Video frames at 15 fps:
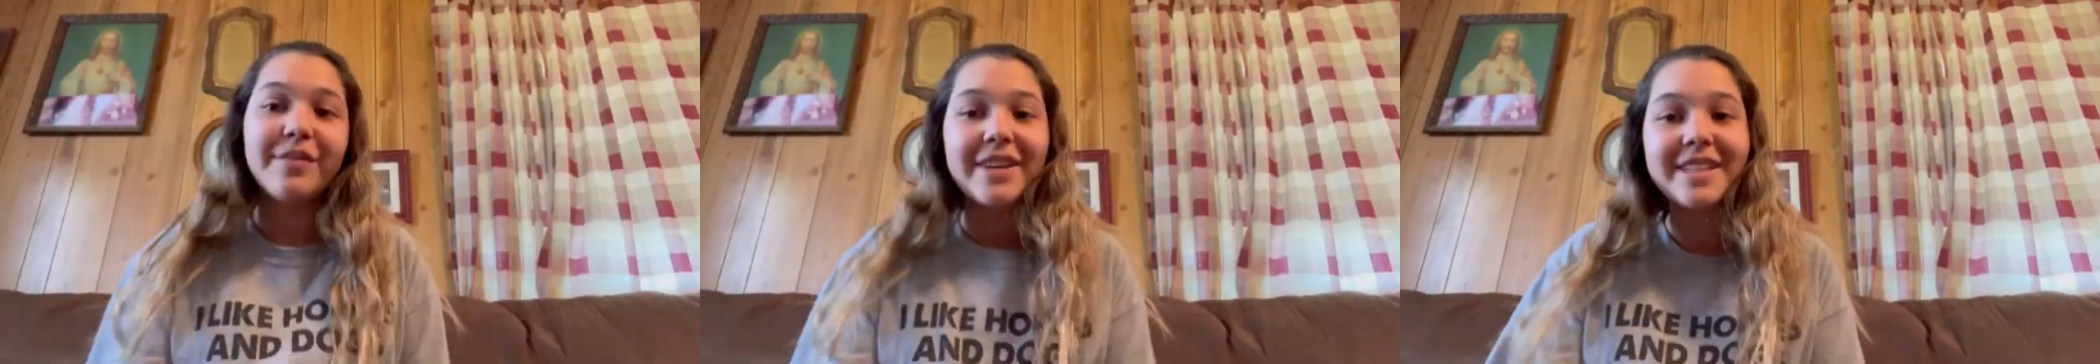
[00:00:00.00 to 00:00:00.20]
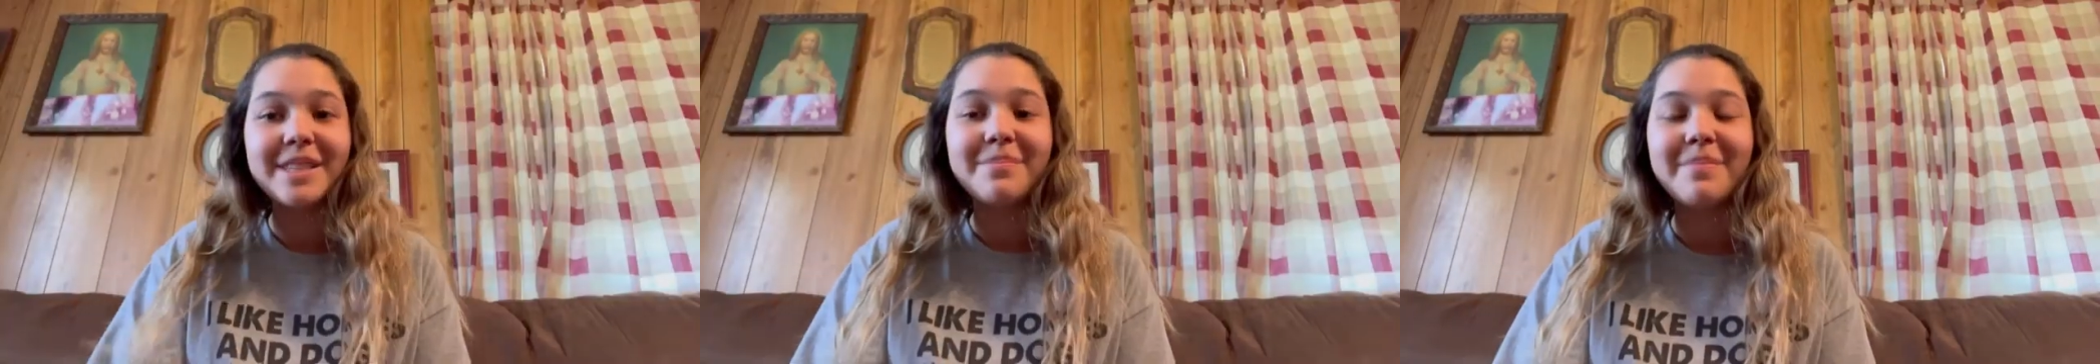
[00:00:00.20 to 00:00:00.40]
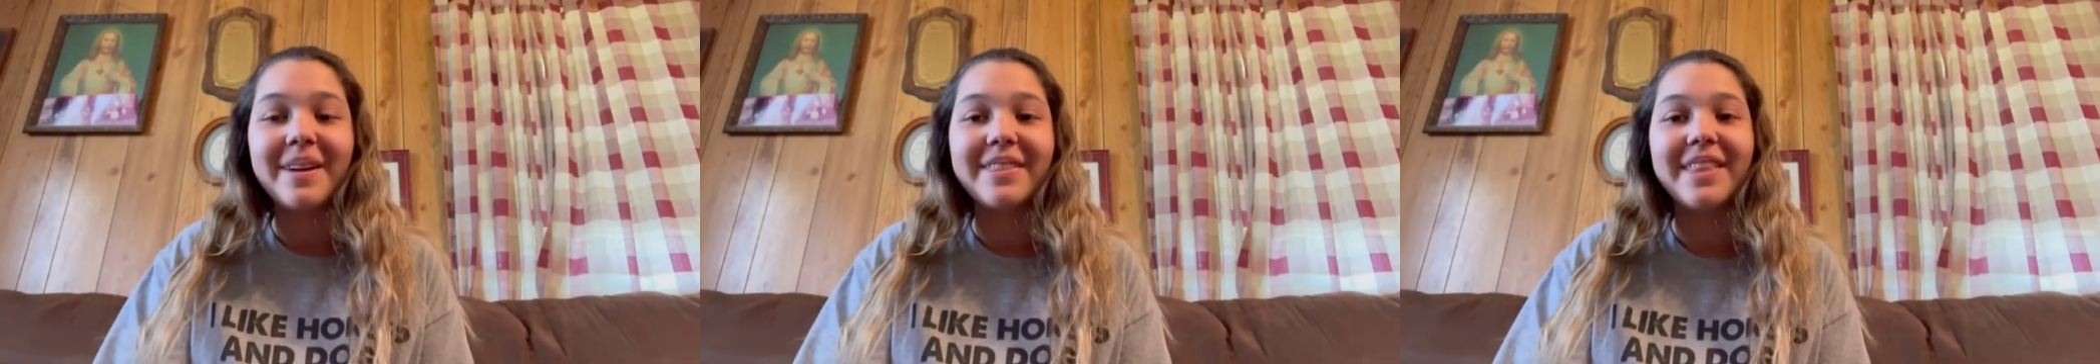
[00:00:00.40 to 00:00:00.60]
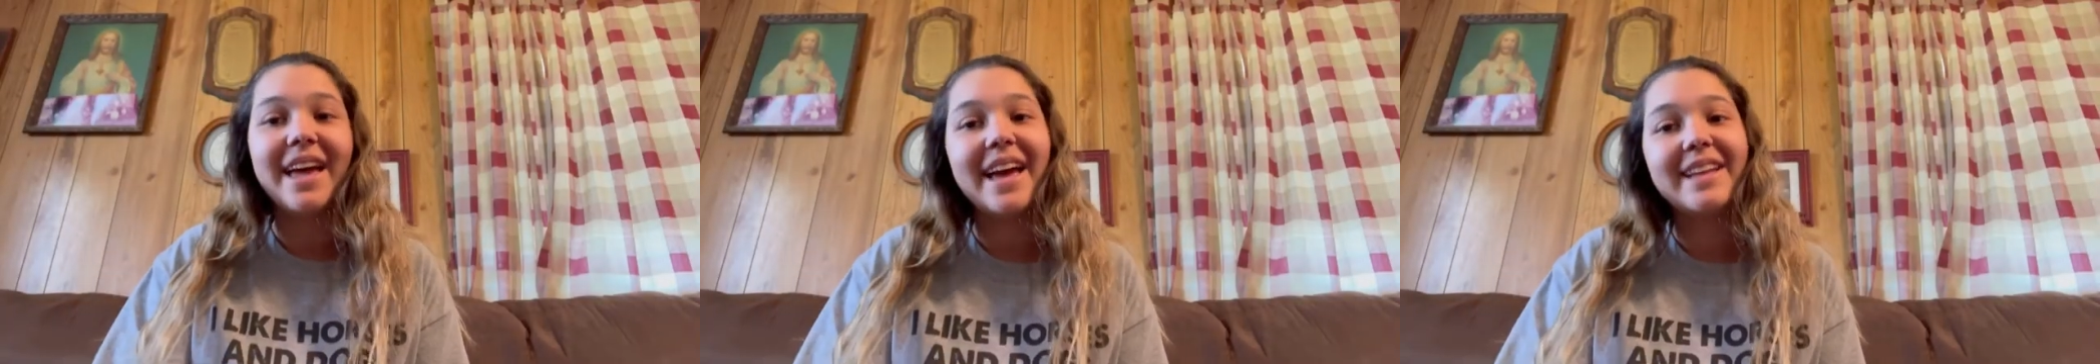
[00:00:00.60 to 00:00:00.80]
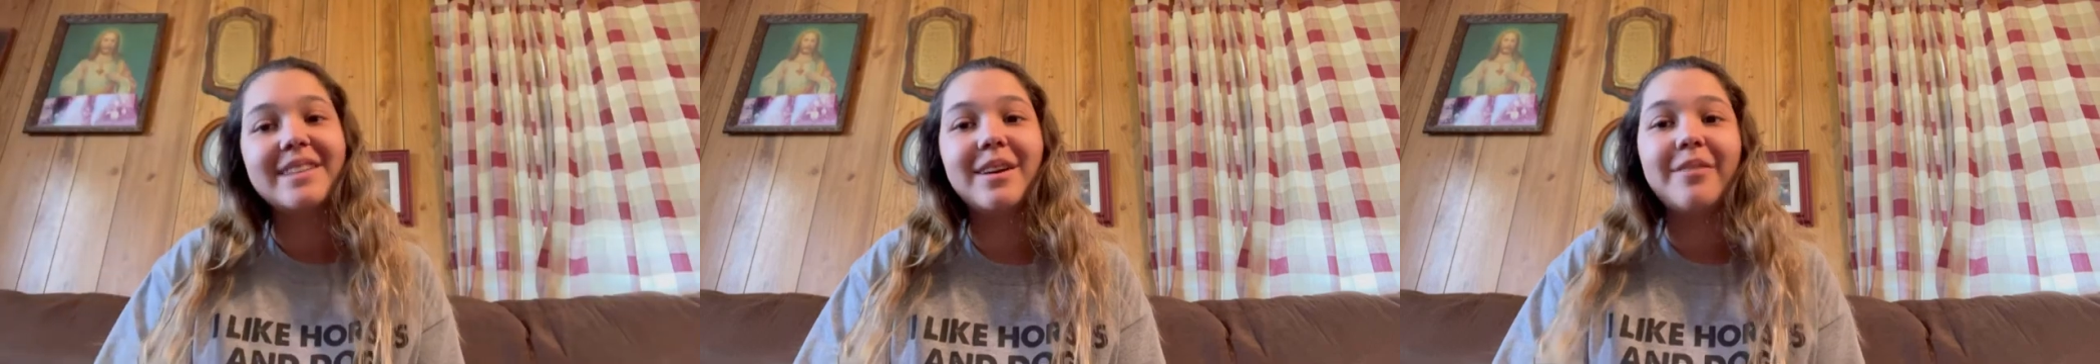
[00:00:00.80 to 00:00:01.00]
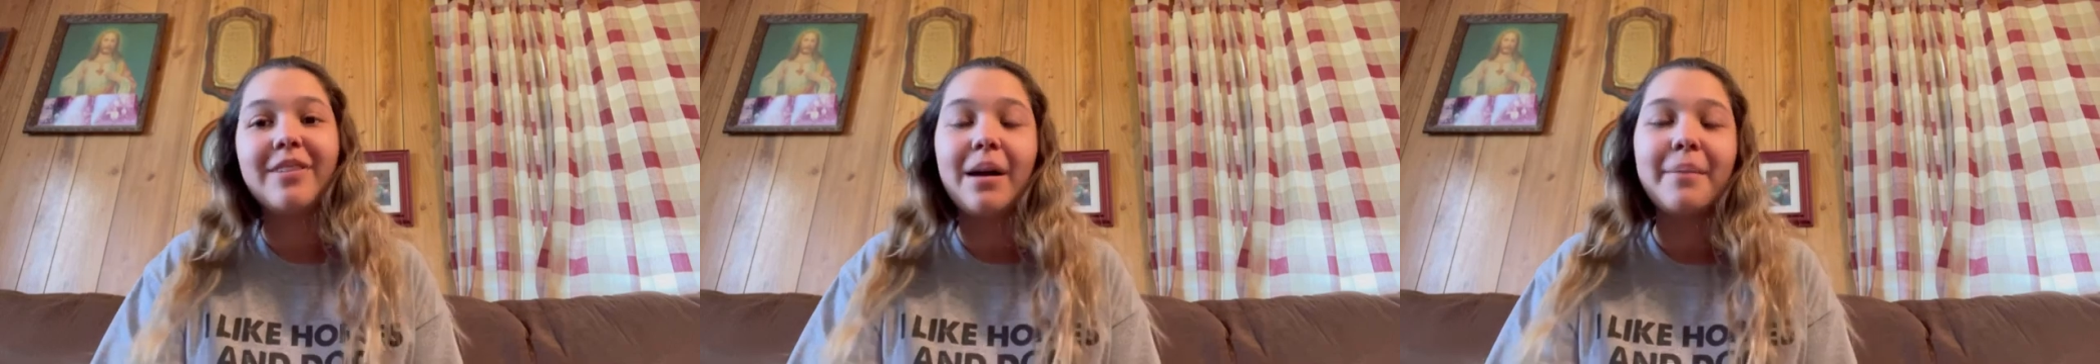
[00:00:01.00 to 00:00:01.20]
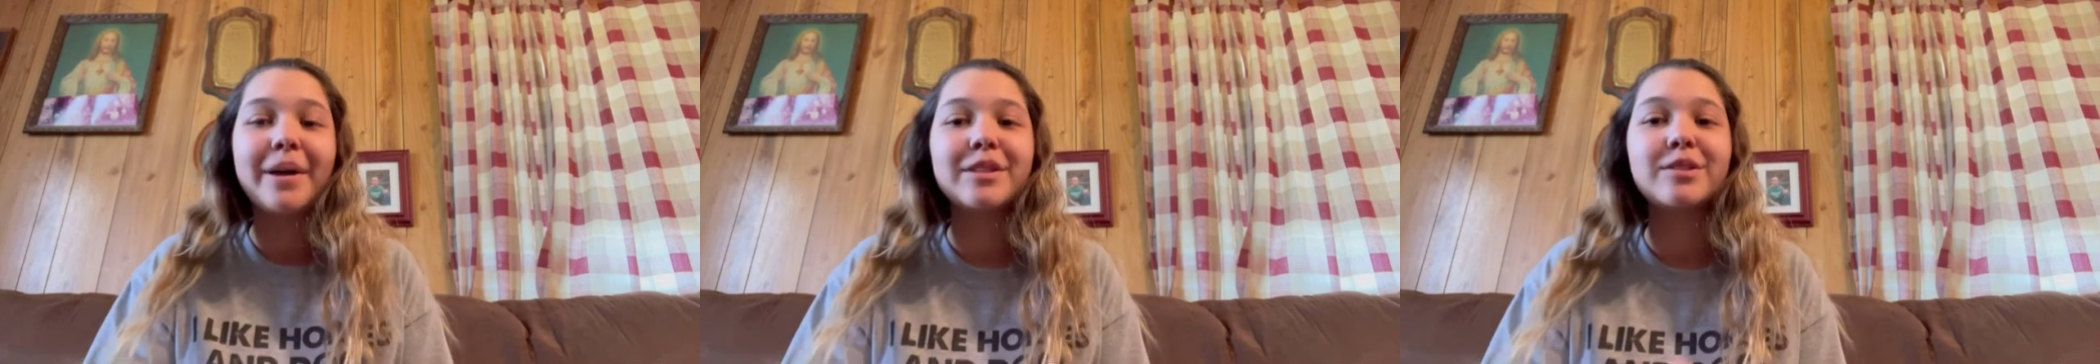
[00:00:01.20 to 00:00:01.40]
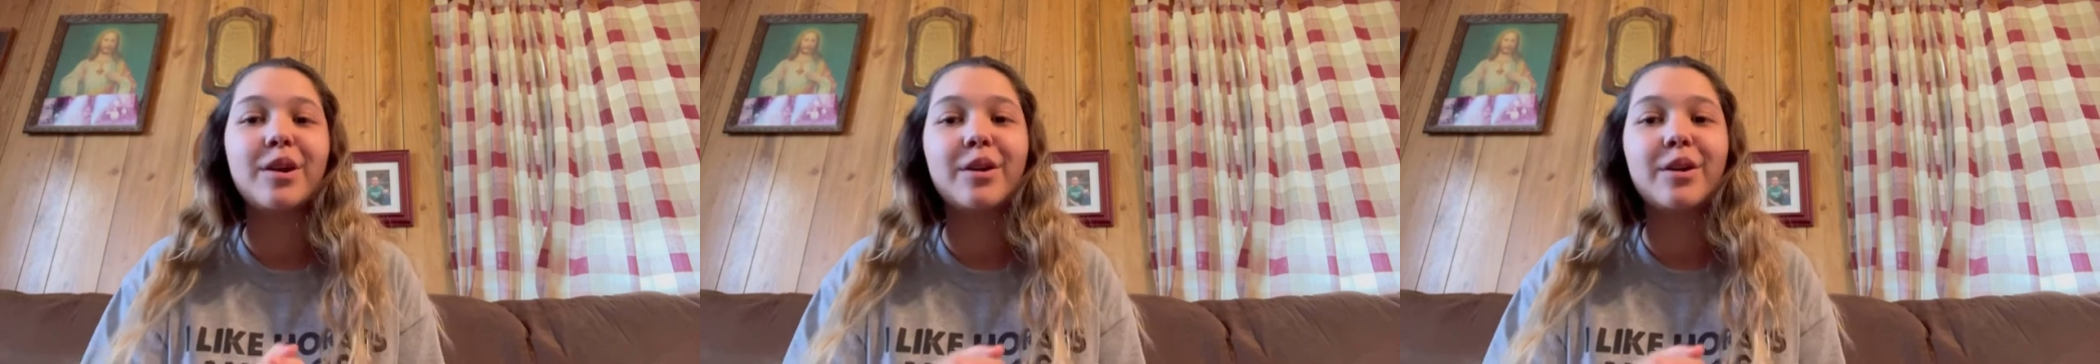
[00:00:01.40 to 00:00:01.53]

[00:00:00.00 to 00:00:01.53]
reason that fly masks